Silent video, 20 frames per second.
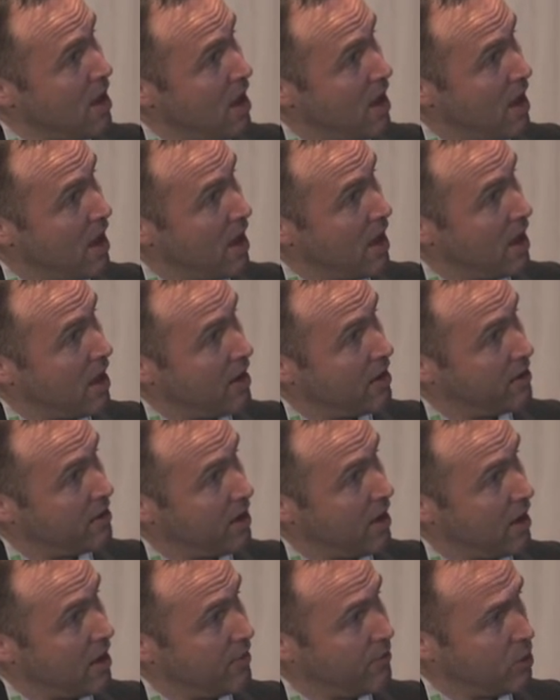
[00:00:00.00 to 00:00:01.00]
and
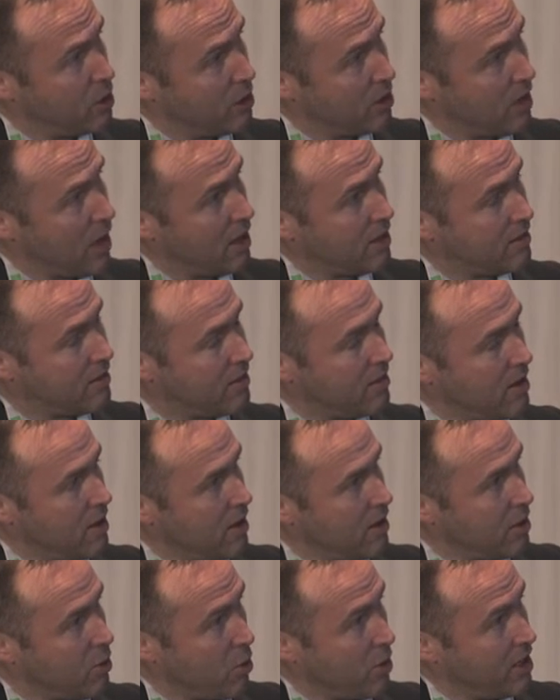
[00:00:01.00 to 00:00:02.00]
if you look
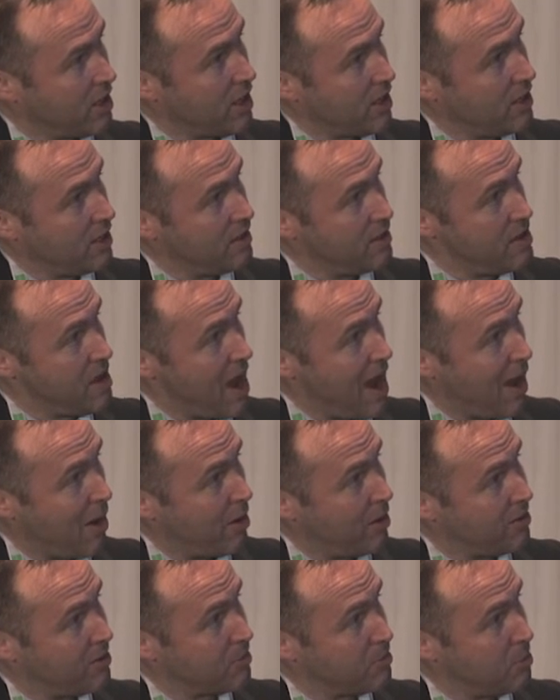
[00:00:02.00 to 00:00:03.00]
at critically the
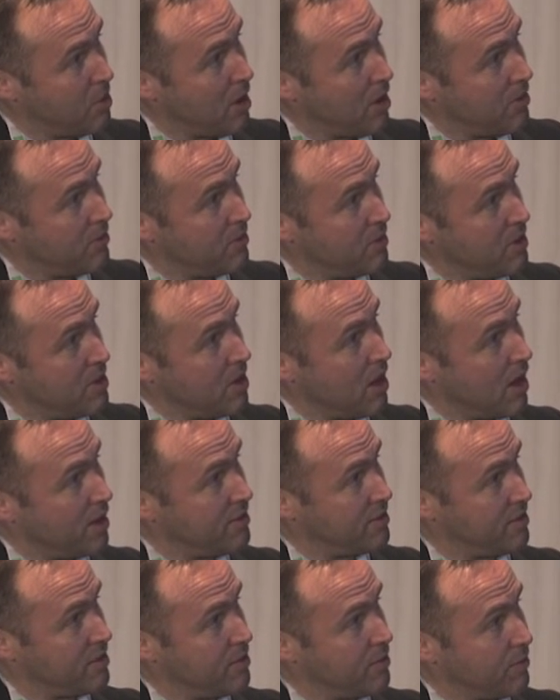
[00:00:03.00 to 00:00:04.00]
hours above the
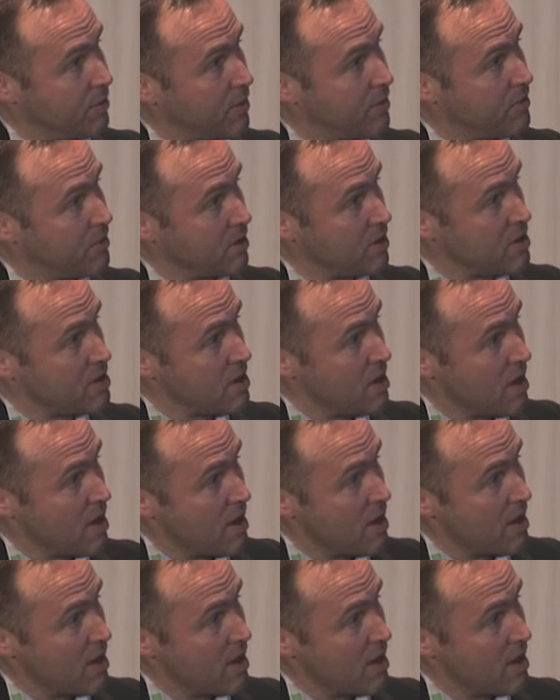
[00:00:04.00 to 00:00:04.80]
IC 50,